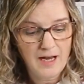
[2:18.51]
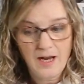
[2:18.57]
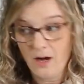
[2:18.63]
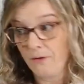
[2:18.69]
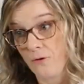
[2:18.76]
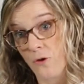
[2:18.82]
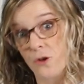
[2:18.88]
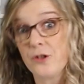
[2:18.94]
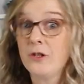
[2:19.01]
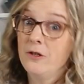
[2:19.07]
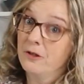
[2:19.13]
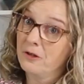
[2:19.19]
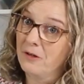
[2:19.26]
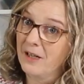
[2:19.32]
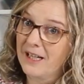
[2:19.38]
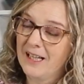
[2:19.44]
Of course, your
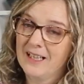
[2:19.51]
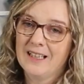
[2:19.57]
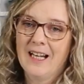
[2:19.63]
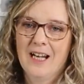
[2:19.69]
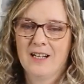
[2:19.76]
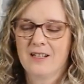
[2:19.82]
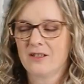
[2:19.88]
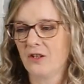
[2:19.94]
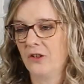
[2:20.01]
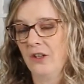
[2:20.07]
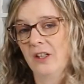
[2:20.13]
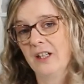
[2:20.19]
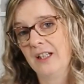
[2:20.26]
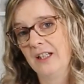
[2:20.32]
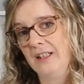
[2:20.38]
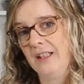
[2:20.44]
Cricut. So you're
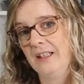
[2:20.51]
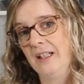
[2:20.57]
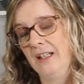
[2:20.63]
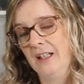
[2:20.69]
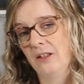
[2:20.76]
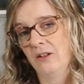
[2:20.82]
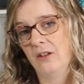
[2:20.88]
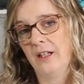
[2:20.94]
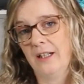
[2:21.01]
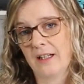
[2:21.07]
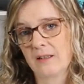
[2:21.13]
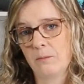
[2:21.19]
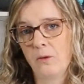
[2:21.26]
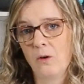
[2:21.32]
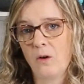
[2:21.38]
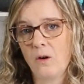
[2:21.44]
going to need either an
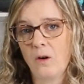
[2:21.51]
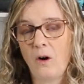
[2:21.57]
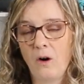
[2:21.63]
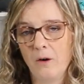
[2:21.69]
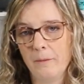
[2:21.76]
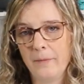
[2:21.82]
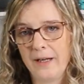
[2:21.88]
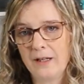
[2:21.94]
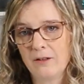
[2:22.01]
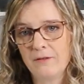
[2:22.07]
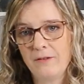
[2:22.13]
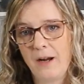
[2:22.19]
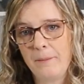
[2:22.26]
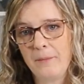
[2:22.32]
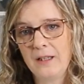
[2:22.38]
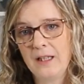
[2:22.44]
Explorer or a Maker
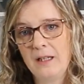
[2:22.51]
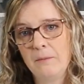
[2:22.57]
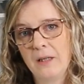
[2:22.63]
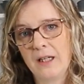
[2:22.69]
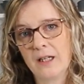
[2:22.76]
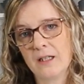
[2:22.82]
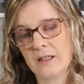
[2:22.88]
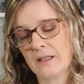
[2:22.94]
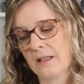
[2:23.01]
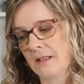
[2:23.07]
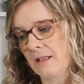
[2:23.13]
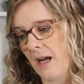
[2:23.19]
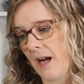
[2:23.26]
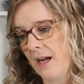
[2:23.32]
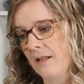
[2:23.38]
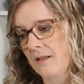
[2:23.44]
family because the
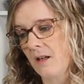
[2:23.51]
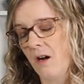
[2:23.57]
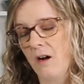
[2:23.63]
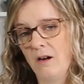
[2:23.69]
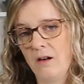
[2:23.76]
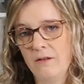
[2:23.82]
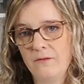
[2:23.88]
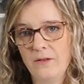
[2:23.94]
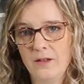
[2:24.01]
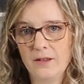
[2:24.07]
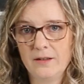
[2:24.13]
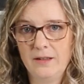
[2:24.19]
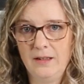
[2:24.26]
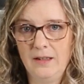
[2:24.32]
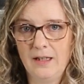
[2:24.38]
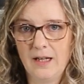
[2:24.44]
size of
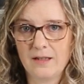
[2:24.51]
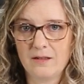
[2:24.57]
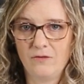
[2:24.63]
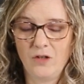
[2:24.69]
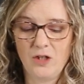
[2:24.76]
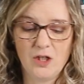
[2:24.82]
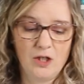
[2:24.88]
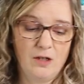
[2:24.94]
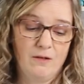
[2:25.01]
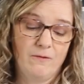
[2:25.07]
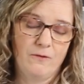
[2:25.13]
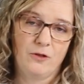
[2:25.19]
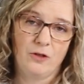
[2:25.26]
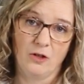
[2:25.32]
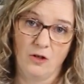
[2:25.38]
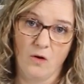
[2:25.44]
the SVG
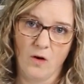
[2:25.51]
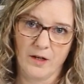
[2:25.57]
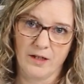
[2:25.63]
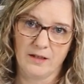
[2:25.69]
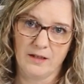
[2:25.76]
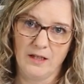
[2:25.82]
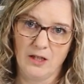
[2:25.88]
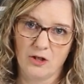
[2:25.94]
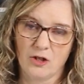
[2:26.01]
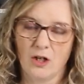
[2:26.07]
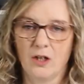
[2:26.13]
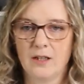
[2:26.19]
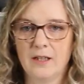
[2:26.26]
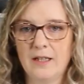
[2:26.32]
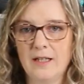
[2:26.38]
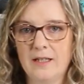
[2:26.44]
to go on a
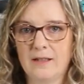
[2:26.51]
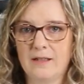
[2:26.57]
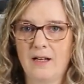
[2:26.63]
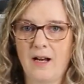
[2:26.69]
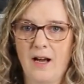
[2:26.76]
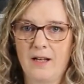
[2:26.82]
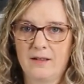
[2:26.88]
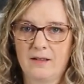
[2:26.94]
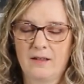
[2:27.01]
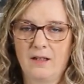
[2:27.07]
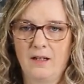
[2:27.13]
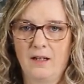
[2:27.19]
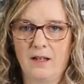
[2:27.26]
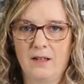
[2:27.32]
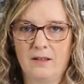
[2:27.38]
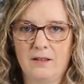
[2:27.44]
t-shirt is
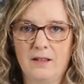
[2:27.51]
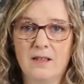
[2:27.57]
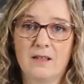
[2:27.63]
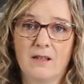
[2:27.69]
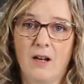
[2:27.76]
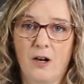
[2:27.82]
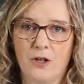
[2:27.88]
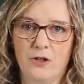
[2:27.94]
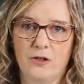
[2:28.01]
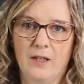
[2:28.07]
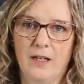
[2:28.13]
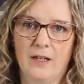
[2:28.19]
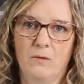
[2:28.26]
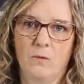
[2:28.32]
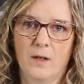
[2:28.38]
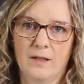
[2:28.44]
larger
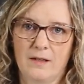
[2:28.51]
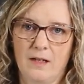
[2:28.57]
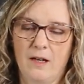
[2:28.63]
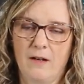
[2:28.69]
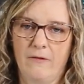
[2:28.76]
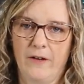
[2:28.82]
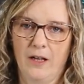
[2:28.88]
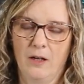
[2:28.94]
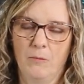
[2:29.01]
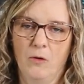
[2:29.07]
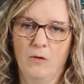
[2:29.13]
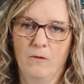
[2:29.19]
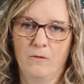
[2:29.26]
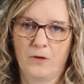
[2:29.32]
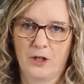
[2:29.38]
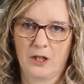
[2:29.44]
than what's
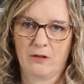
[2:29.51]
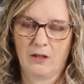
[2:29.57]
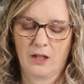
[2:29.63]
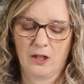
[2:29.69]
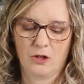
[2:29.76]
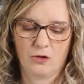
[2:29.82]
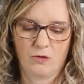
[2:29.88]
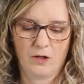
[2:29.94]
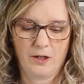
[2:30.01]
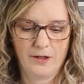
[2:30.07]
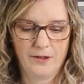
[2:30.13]
available for the Cricut Joy.